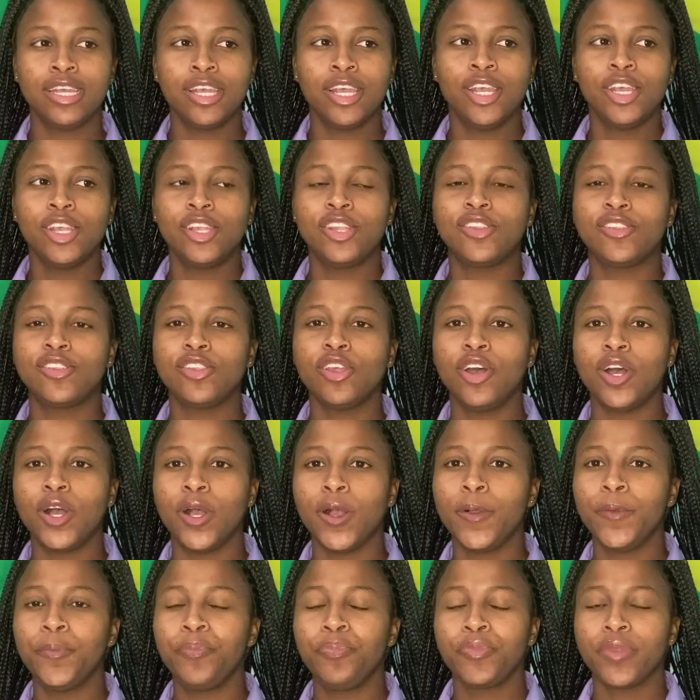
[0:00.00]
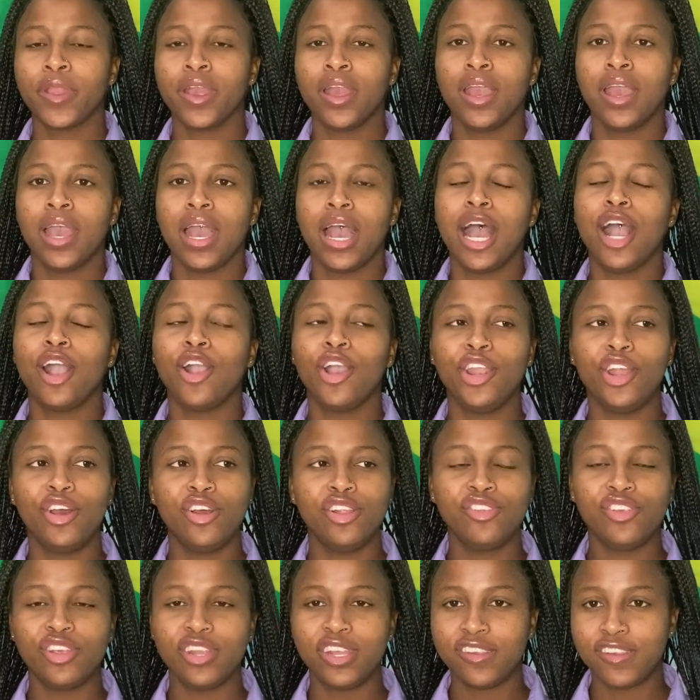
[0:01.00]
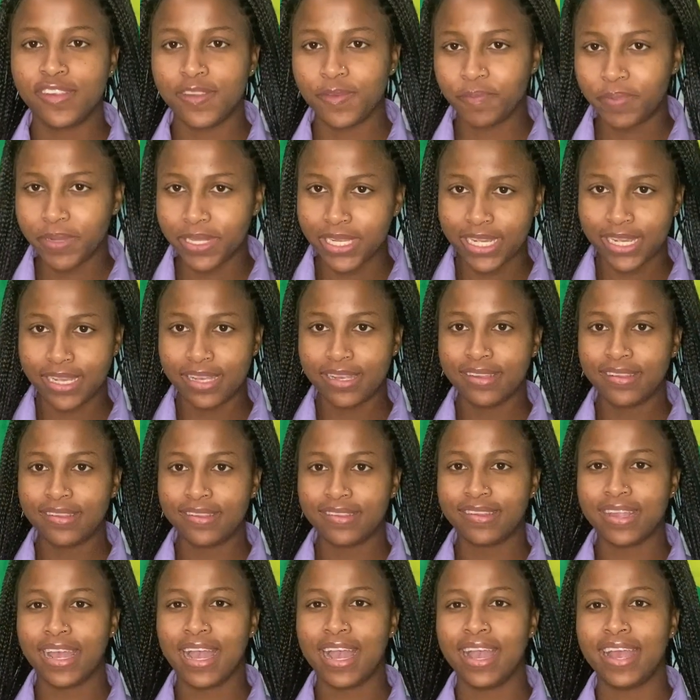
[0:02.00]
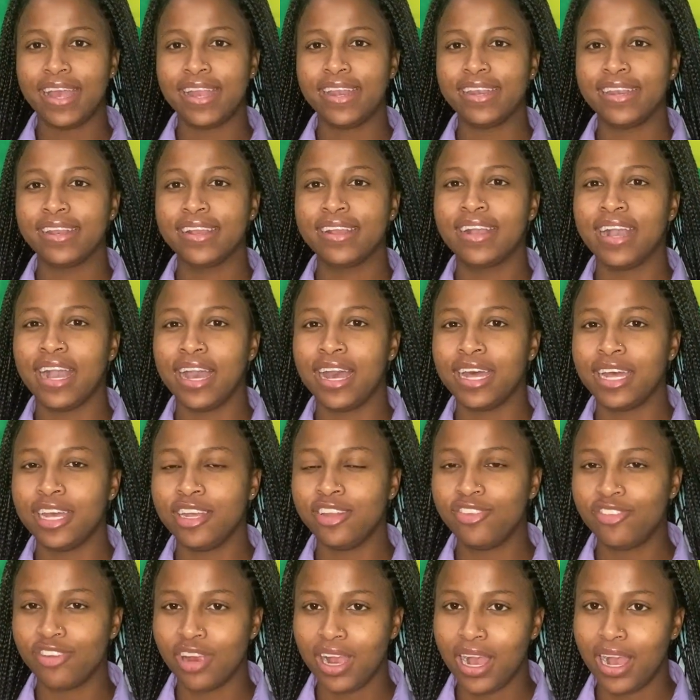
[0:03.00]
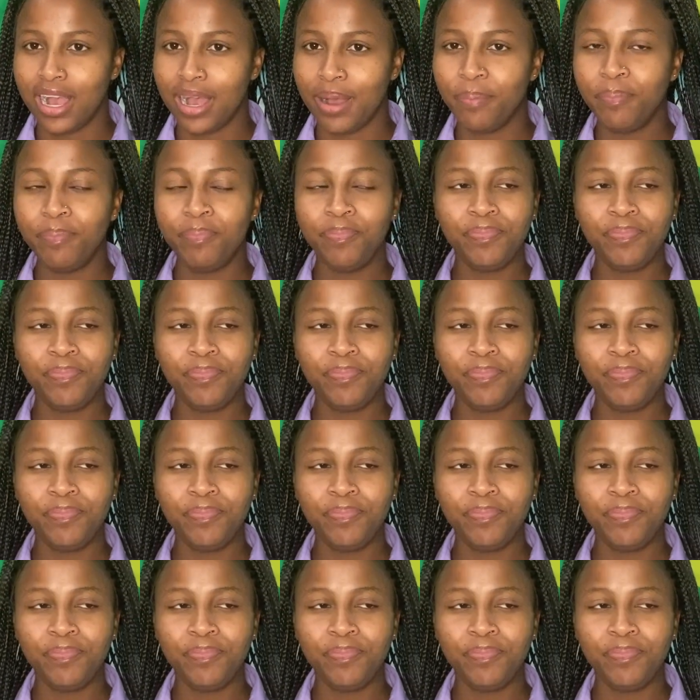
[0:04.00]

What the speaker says: So I got on to this place and got a job